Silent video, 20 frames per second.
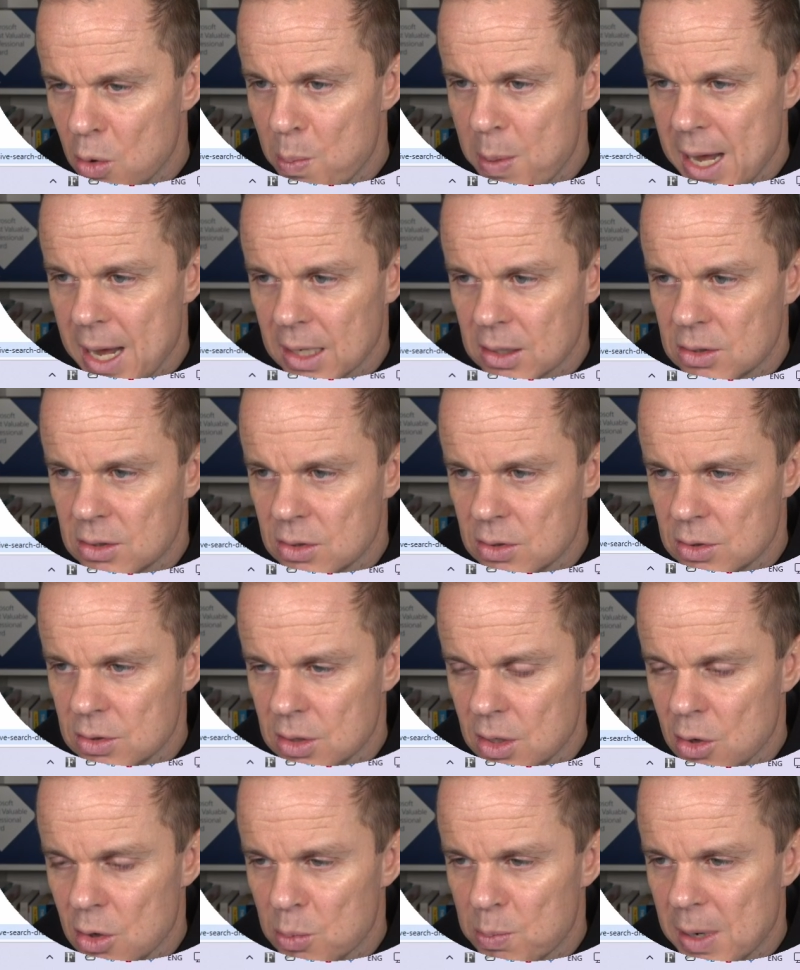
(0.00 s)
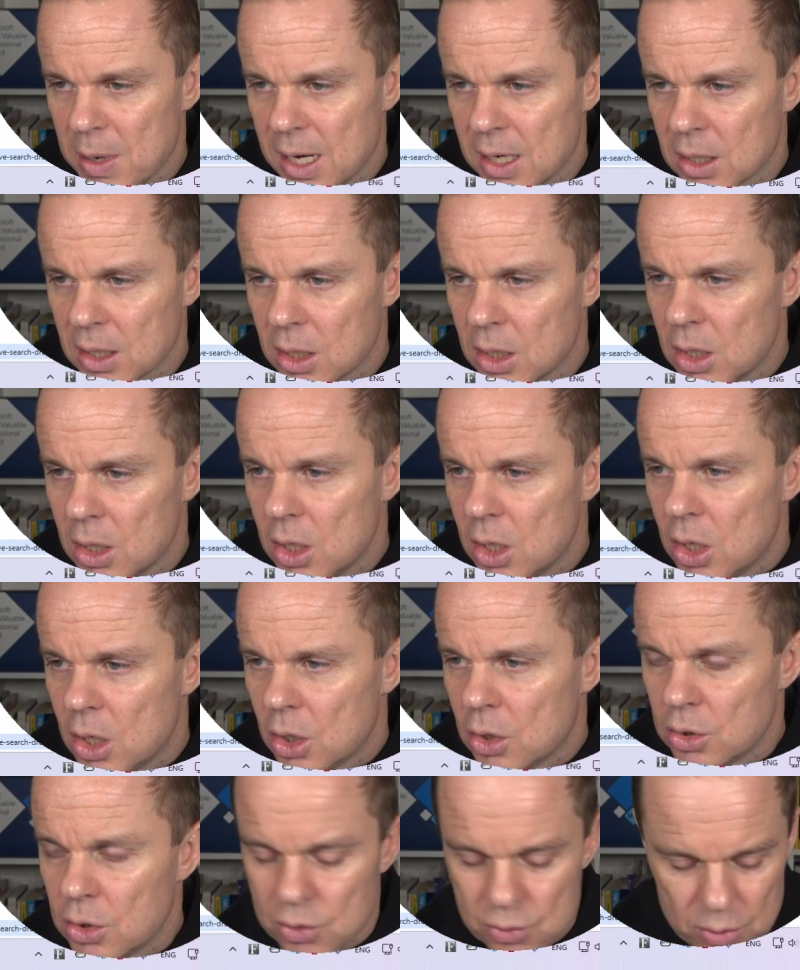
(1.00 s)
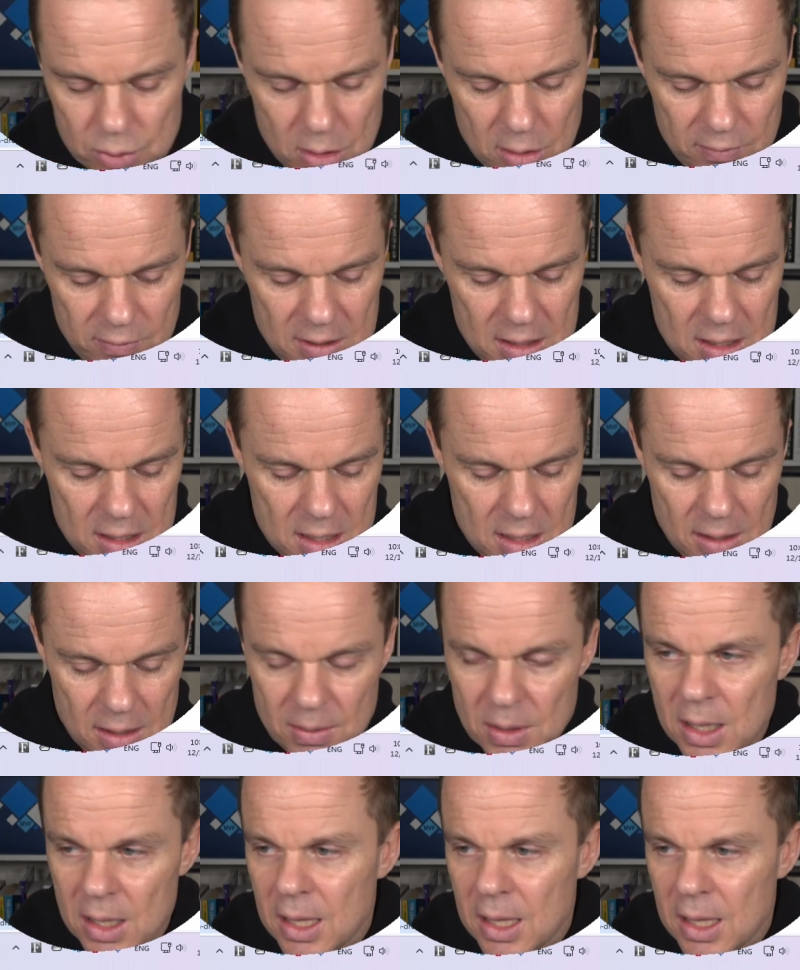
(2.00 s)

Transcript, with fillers: back to the notepad, Control V here,